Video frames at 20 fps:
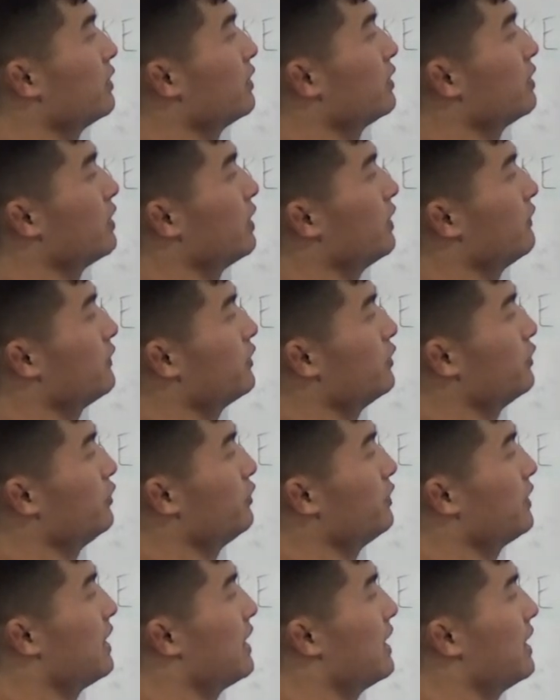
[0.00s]
of
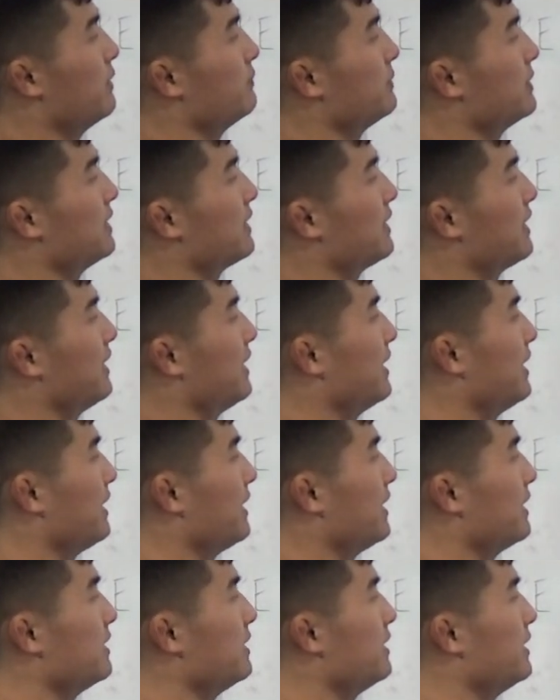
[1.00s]
2 times the kinetic
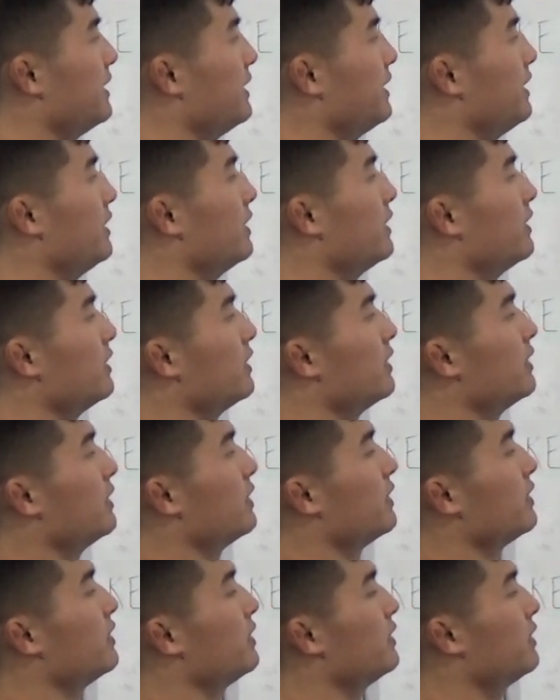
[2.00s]
energy
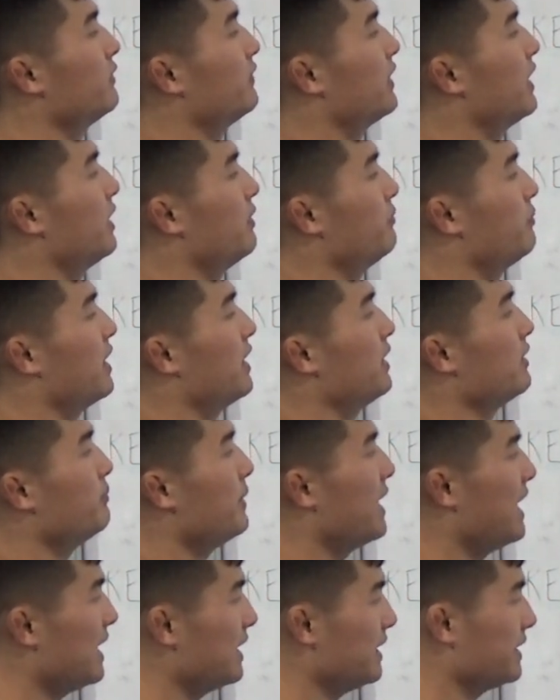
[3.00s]
divided by the
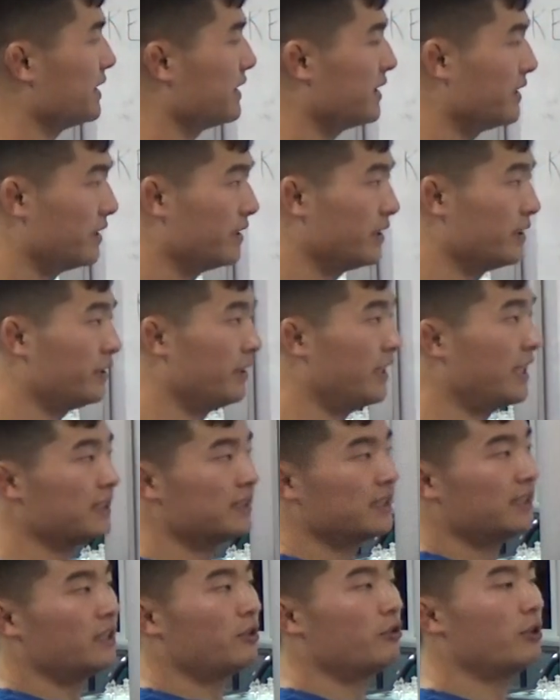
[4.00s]
mass. So
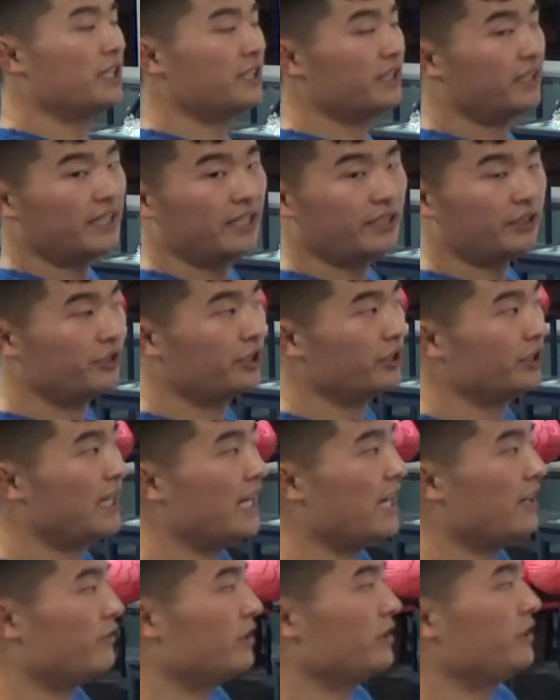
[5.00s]
that's an equation that you should
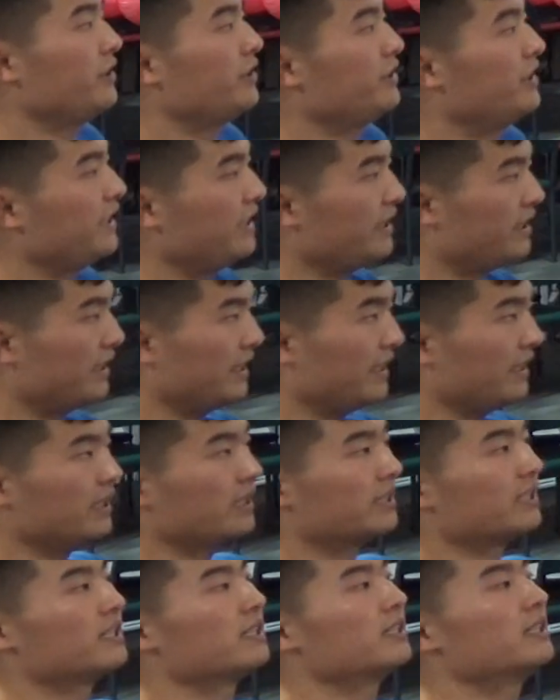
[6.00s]
have on your cheat sheet.